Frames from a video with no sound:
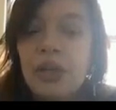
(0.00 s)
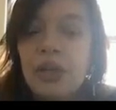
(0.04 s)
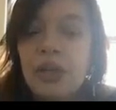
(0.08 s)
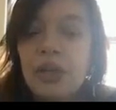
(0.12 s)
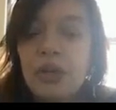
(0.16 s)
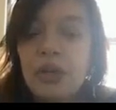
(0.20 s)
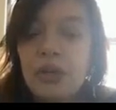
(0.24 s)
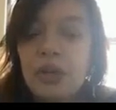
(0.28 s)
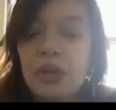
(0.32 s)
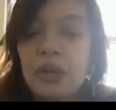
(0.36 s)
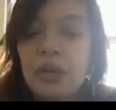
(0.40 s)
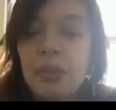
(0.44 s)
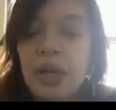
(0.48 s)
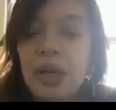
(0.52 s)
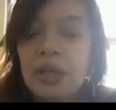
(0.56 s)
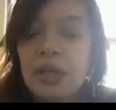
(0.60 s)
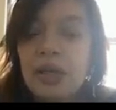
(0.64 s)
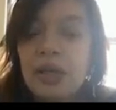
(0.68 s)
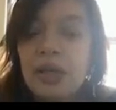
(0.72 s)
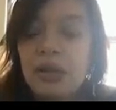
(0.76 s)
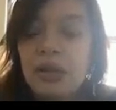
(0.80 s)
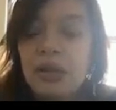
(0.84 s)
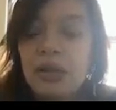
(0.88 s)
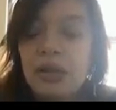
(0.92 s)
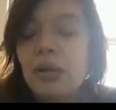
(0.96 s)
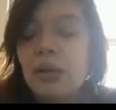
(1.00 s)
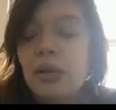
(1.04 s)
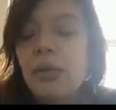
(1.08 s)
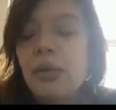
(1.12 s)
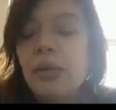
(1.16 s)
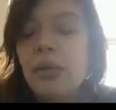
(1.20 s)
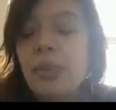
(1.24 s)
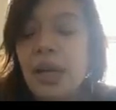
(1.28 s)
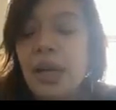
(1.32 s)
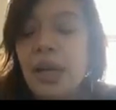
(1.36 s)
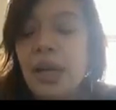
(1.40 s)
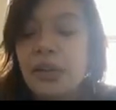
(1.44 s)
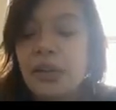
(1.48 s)
used
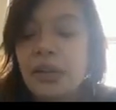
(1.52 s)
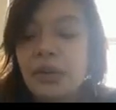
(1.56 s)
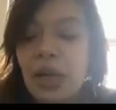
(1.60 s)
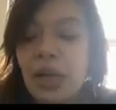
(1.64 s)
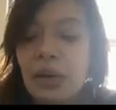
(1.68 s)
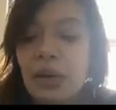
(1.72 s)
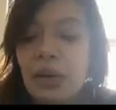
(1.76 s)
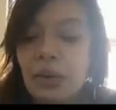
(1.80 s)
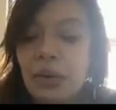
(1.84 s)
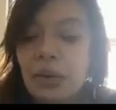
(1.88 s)
compared to like all